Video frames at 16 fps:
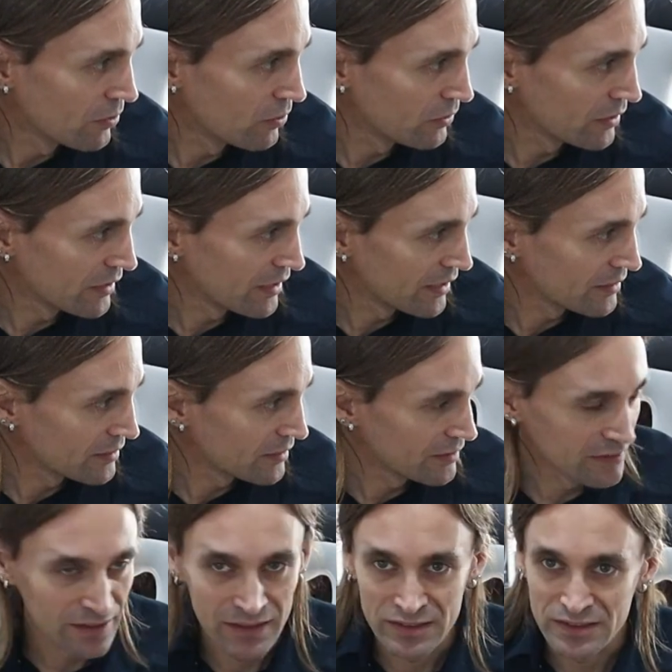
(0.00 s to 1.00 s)
Couldn't get
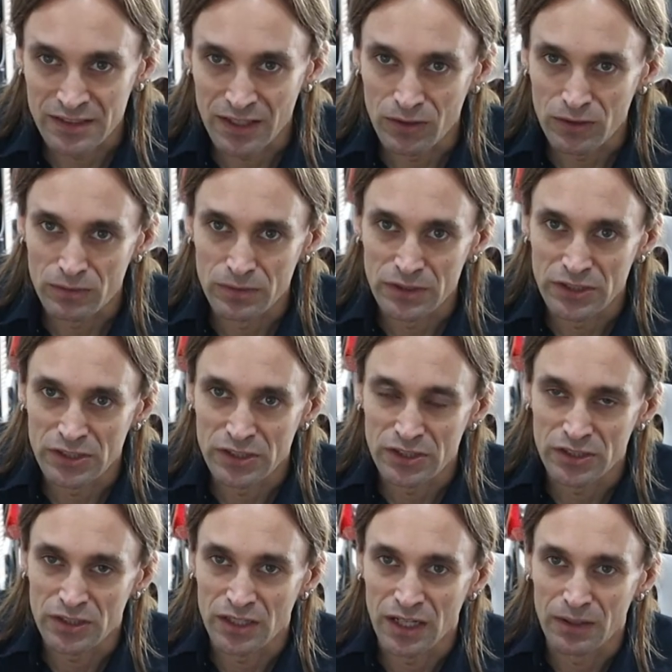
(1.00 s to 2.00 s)
the sound
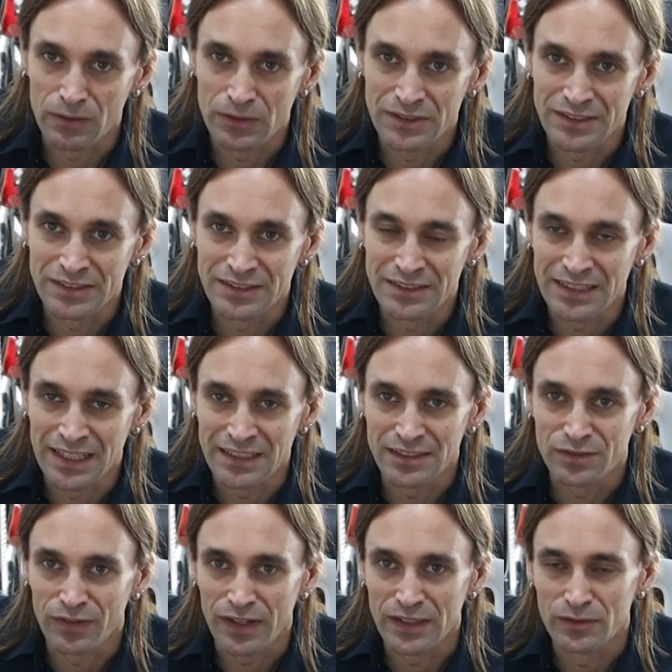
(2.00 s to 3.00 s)
which I was
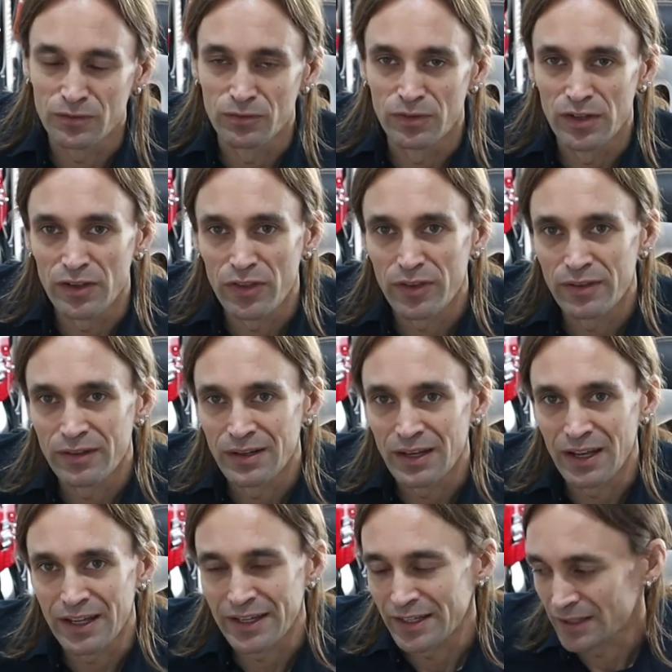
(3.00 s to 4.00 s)
satisfied with,
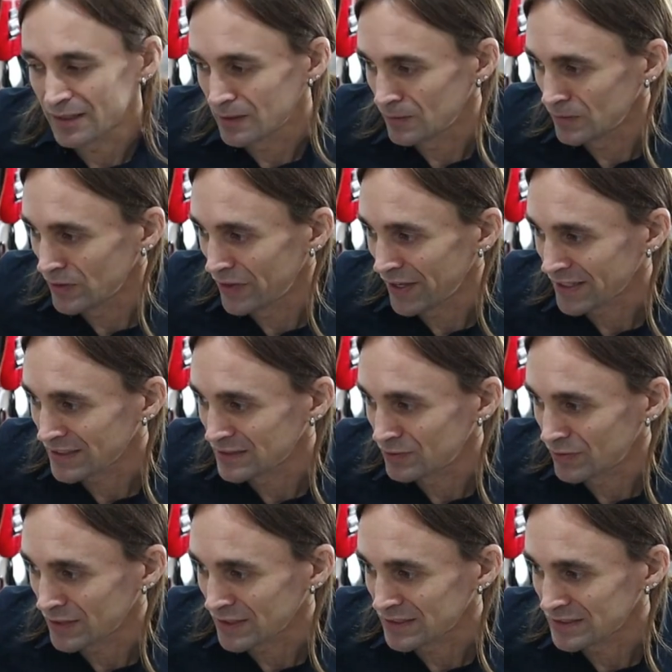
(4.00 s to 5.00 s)
like with the
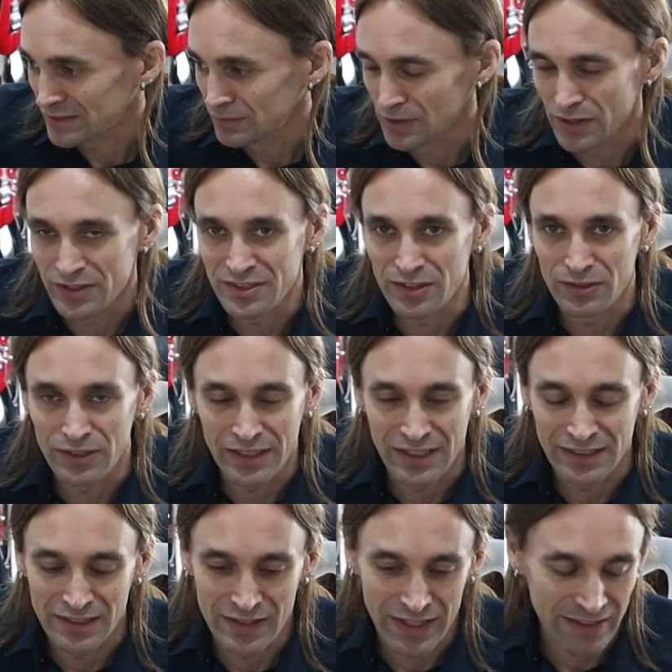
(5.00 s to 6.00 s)
AxeFx, with the sound I
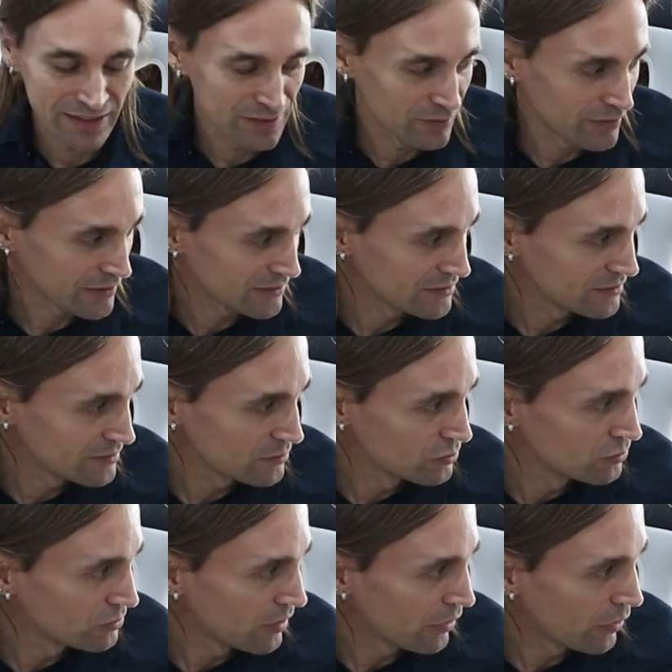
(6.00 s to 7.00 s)
got in the AxeFx
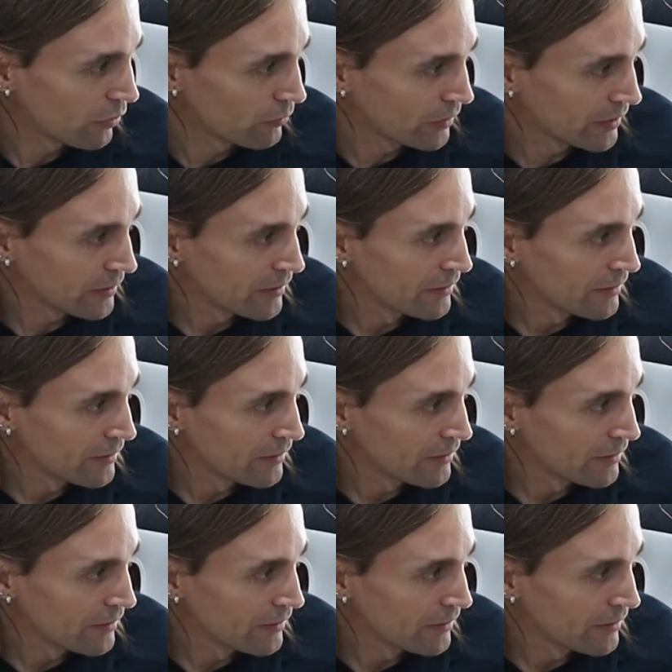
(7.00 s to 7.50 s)
2 and 3.